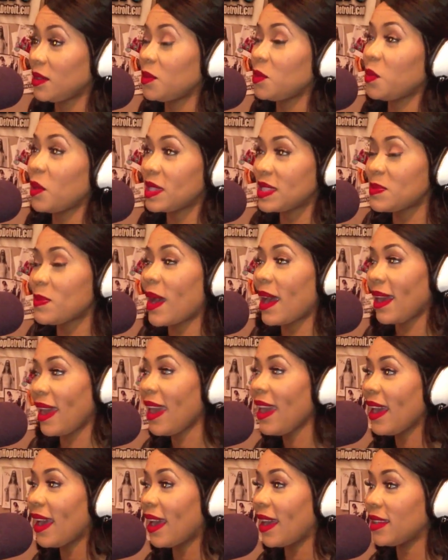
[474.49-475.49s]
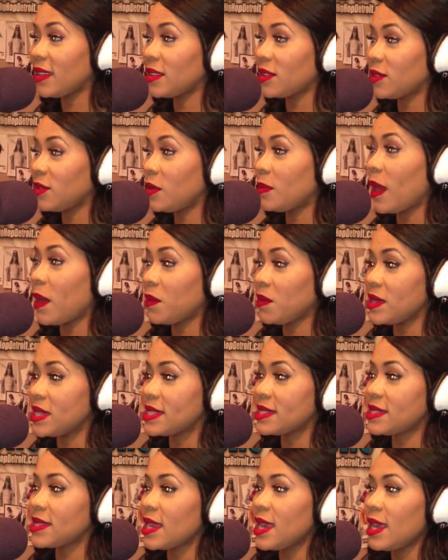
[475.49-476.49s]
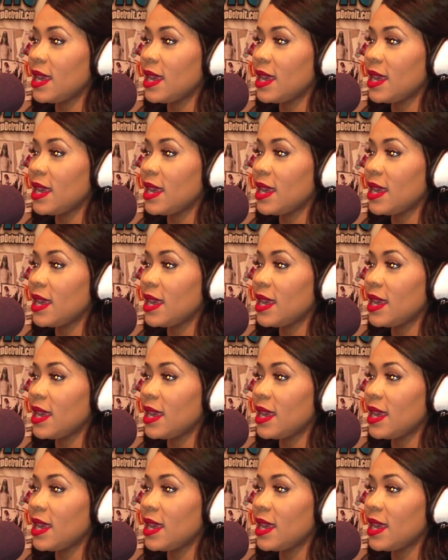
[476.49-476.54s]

was my hand or my wrist.